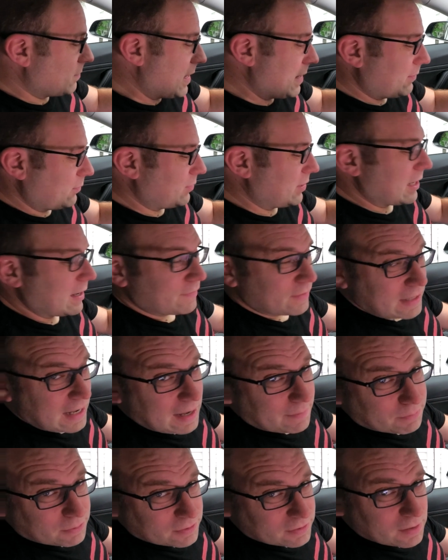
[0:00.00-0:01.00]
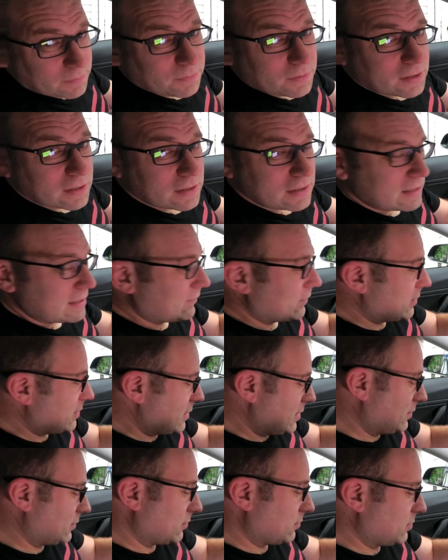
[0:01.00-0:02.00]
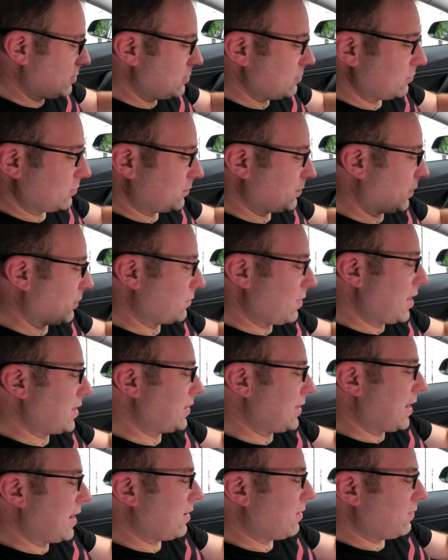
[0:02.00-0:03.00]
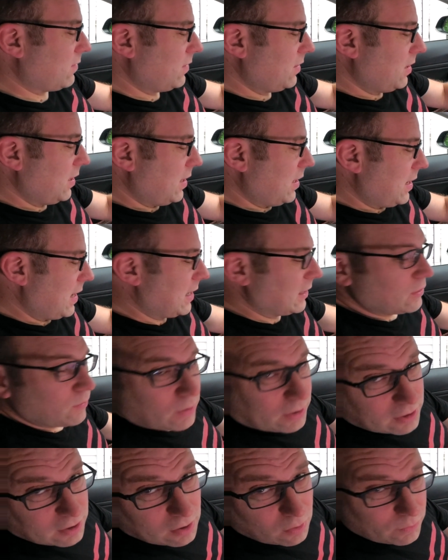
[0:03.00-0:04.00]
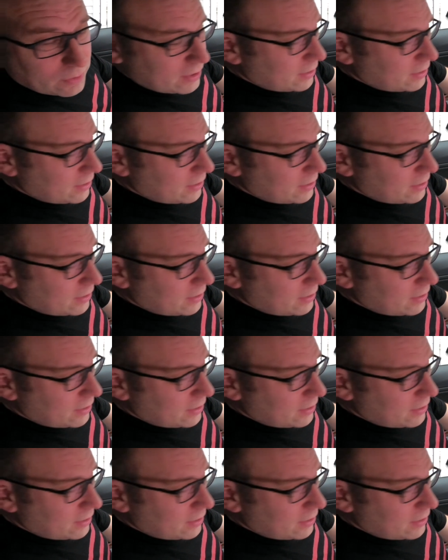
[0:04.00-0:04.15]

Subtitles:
maybe we have an app or something even easier to use. But right now, anyone can go